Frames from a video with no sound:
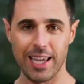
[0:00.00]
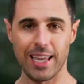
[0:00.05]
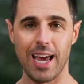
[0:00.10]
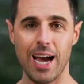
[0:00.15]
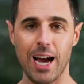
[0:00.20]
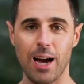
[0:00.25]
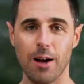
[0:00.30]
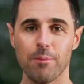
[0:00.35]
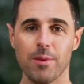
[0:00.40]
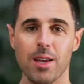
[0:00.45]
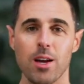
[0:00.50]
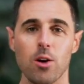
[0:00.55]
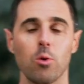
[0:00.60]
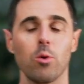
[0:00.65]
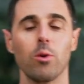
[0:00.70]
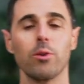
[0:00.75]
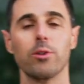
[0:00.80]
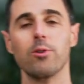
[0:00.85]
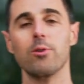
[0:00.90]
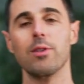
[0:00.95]
it out.
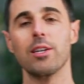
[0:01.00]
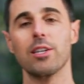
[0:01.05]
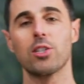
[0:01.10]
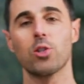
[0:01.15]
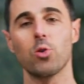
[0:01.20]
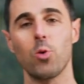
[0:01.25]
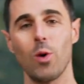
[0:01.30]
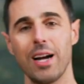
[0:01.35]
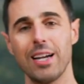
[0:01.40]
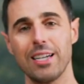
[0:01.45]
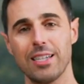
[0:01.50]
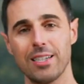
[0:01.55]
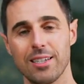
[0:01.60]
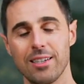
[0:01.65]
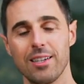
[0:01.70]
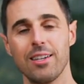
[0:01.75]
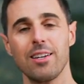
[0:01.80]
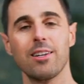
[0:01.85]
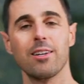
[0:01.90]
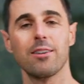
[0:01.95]
We'll do this twice,
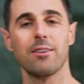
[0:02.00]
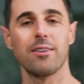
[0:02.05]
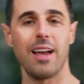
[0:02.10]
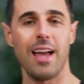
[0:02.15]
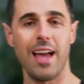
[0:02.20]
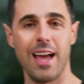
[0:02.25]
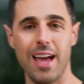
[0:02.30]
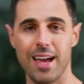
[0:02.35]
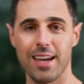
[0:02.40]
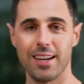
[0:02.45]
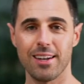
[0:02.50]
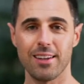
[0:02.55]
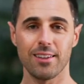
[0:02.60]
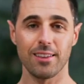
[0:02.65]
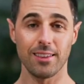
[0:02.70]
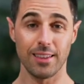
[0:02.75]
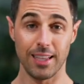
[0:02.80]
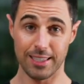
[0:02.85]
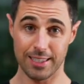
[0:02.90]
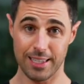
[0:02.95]
and
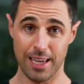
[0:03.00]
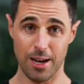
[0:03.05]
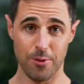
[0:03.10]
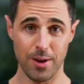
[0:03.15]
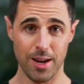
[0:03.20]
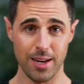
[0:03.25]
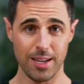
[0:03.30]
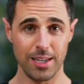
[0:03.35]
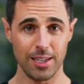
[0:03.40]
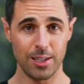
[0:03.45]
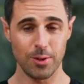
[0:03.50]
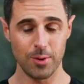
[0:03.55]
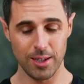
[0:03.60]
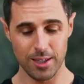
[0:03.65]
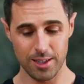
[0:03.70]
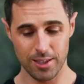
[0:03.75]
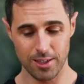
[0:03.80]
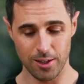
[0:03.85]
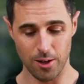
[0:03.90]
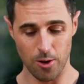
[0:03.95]
let's get right into
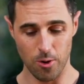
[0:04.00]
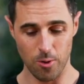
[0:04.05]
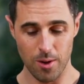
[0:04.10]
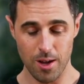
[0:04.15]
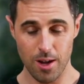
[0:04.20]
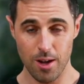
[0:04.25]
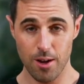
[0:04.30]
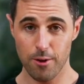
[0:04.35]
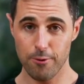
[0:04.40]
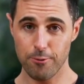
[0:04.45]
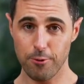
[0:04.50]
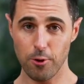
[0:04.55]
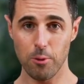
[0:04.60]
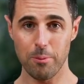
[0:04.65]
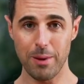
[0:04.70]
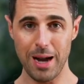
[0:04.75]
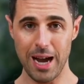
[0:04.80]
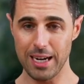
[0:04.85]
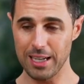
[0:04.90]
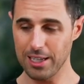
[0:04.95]
it. So full
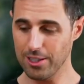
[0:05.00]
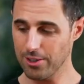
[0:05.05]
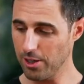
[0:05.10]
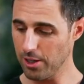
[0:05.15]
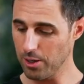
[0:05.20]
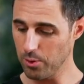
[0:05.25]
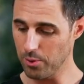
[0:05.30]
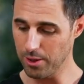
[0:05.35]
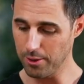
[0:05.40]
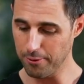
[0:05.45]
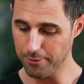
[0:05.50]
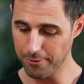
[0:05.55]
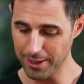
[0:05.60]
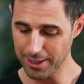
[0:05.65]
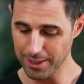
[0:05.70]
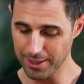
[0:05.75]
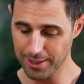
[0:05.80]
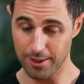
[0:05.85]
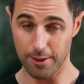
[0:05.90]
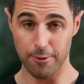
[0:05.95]
body, starting with the
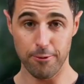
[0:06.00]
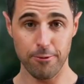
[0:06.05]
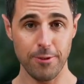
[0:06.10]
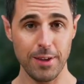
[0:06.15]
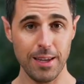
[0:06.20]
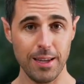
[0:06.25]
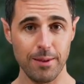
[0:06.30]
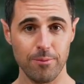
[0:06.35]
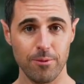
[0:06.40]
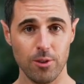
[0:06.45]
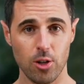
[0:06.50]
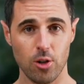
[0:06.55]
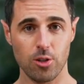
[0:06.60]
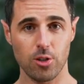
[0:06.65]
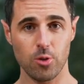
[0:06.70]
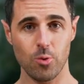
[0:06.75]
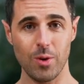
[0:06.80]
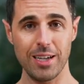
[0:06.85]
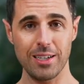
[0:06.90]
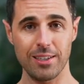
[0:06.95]
fists, the feet,
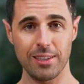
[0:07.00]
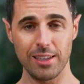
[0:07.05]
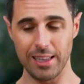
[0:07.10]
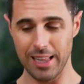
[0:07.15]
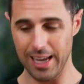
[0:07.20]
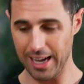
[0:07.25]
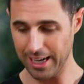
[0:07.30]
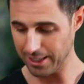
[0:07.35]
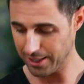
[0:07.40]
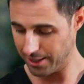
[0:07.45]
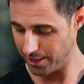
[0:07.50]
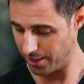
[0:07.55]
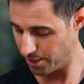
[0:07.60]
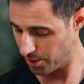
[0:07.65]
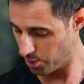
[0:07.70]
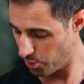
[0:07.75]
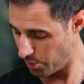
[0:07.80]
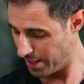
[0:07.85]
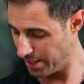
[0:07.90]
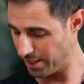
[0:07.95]
squeeze the legs,
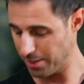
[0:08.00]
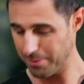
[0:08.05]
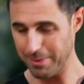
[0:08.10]
squeeze the